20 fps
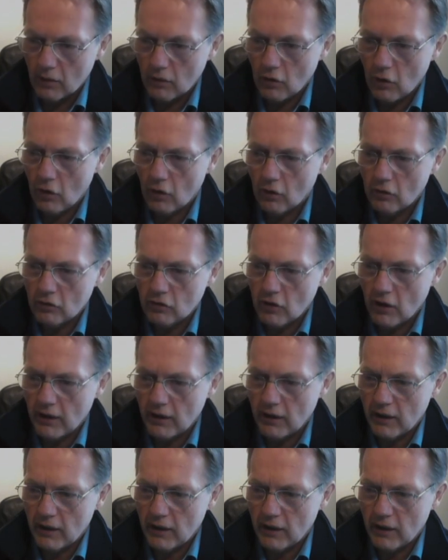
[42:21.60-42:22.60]
not
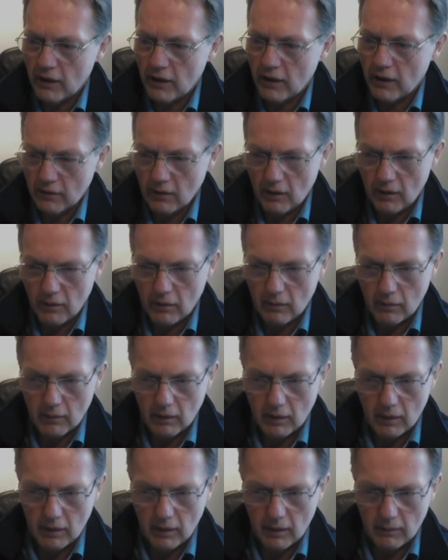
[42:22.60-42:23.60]
trading it,
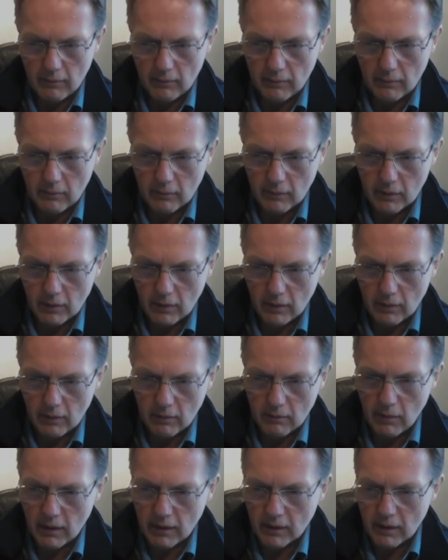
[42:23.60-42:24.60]
so
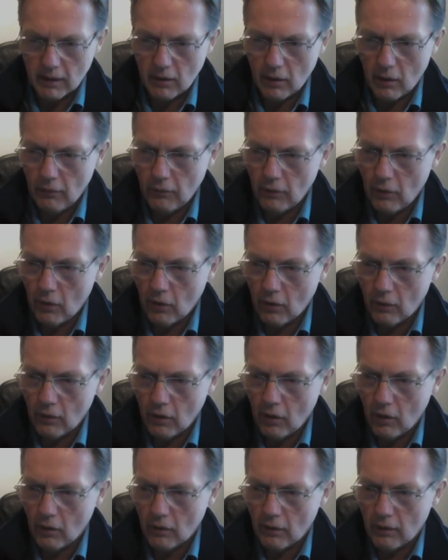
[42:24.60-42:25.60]
you might get off
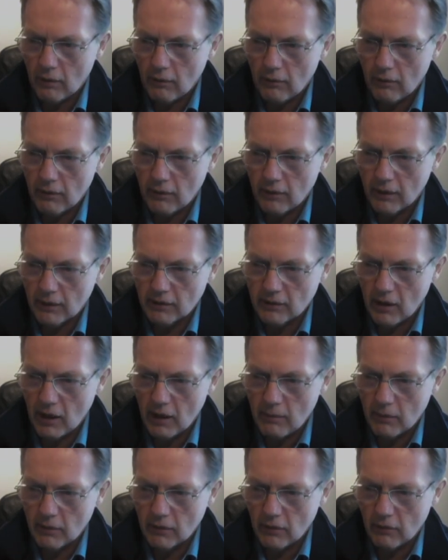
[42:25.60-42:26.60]
on the
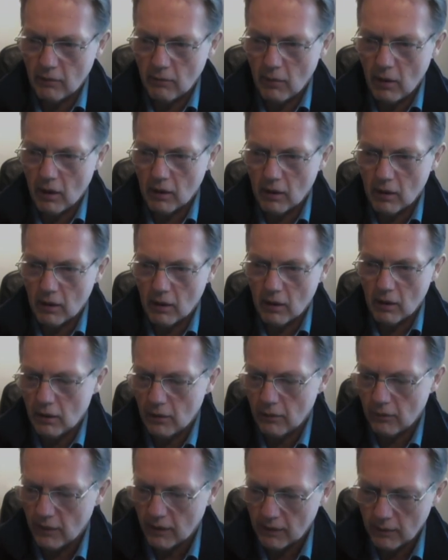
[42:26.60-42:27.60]
excitement of a market
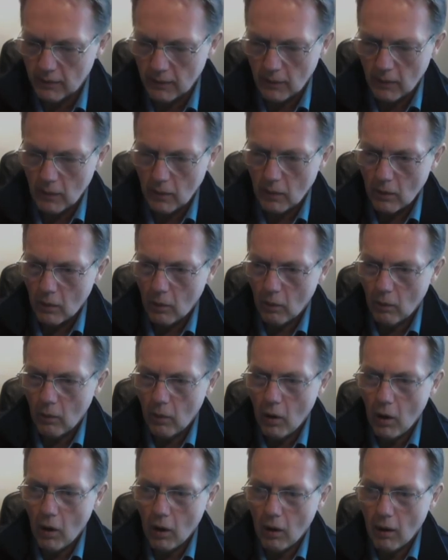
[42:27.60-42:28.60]
moving or
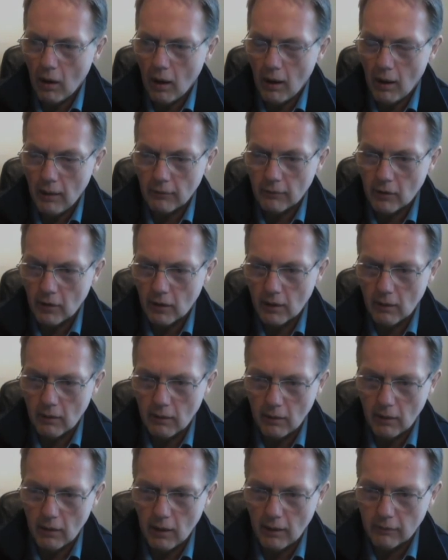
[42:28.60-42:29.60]
not. I've
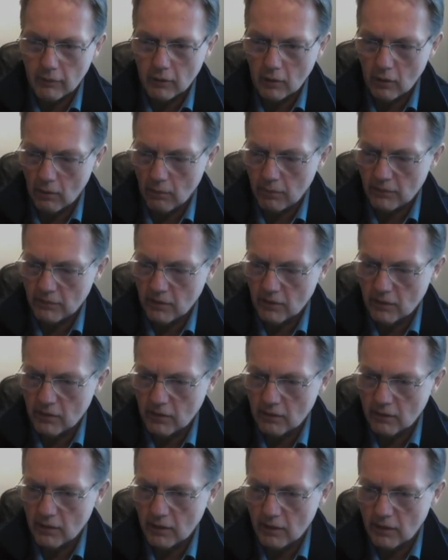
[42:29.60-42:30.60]
got
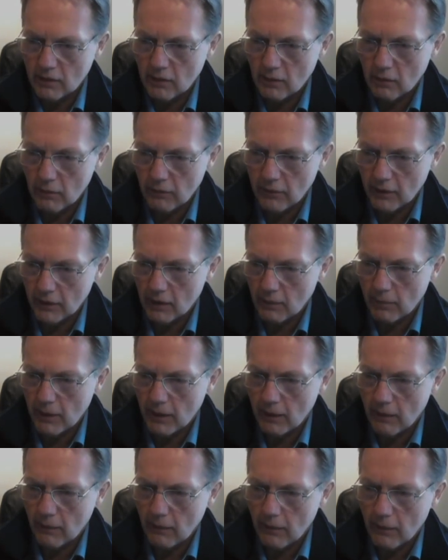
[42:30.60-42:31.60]
positions I need to think
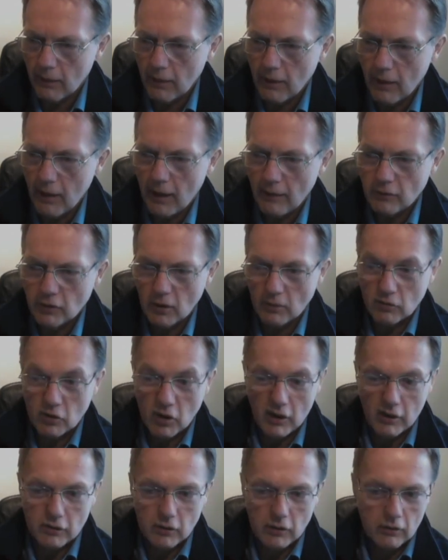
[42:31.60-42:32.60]
about, and so I'm
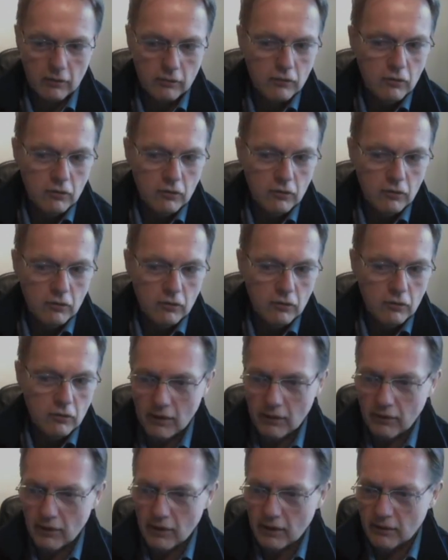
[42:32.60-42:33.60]
trying to do 2 or
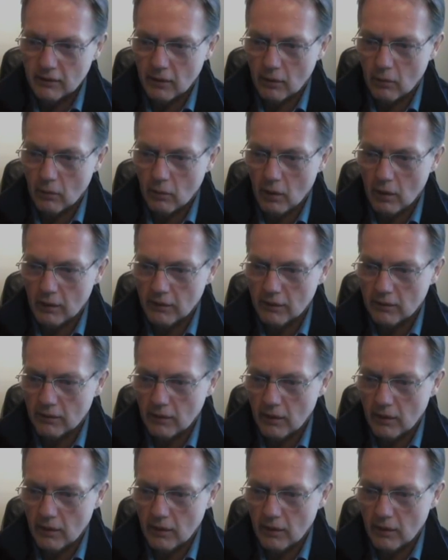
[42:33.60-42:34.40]
3 things at once.